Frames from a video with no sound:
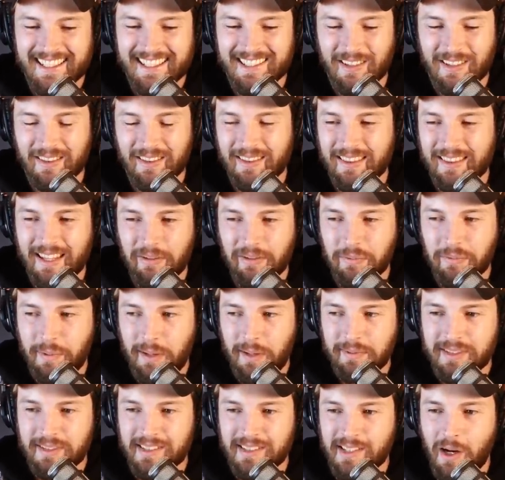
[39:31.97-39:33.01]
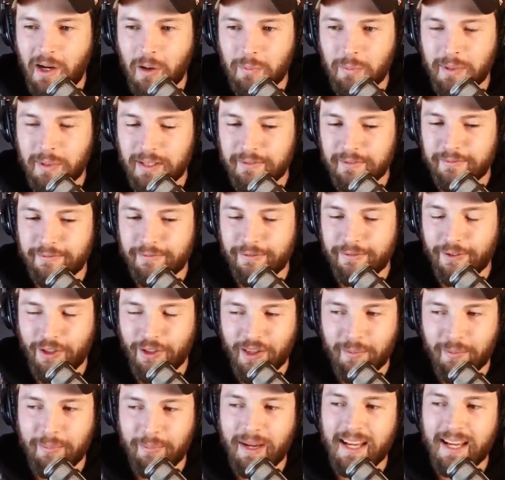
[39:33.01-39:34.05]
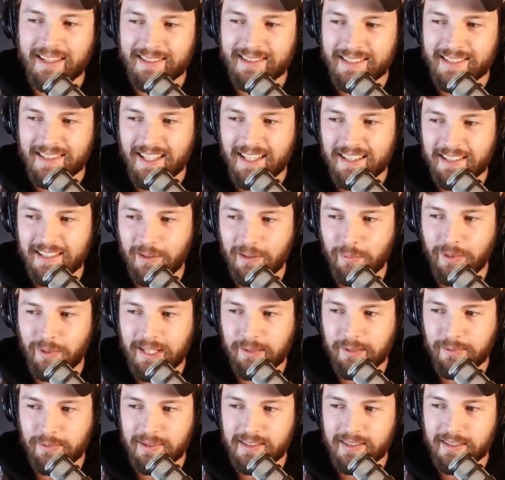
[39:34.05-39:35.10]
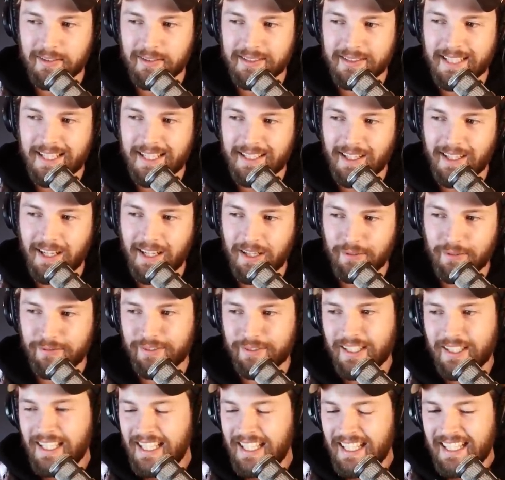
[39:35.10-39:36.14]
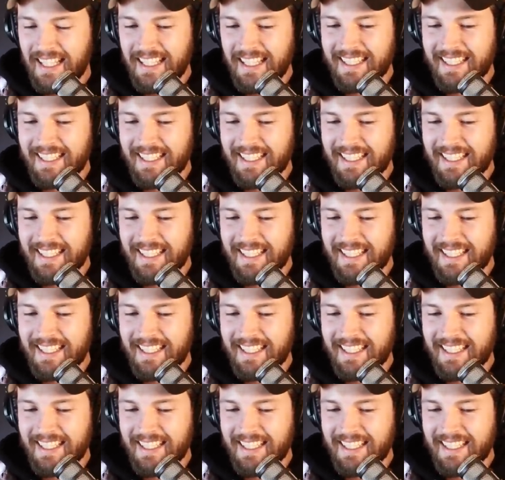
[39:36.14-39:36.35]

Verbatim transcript: Uh, so they were probably just hoping for the best and that their plane would still take off.